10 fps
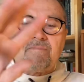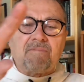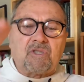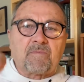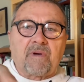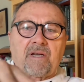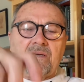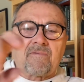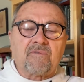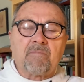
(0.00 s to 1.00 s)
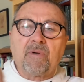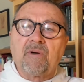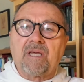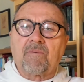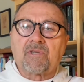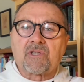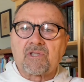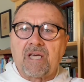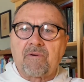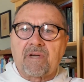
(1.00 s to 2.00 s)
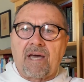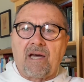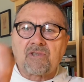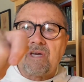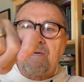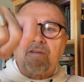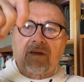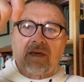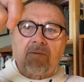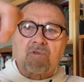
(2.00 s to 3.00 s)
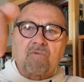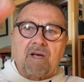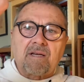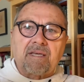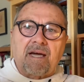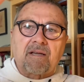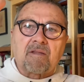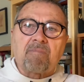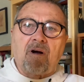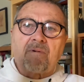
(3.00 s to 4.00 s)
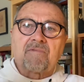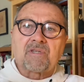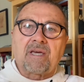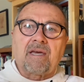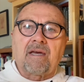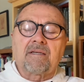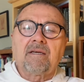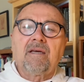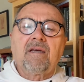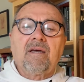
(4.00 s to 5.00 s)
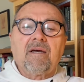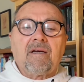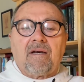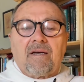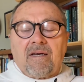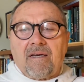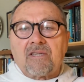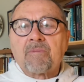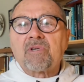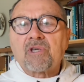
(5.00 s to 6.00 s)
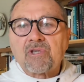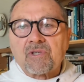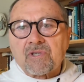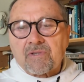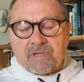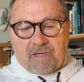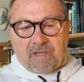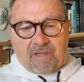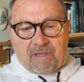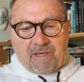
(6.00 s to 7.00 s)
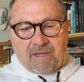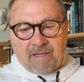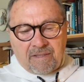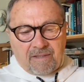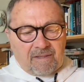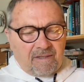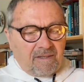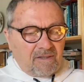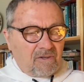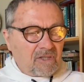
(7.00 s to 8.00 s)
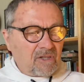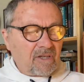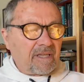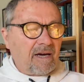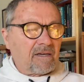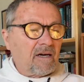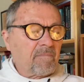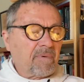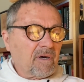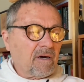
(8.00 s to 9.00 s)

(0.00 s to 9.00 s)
spreading vibhuti, which is sacred ash that came directly out of the palm of his hand. It's a magician's trick, and you can look that up.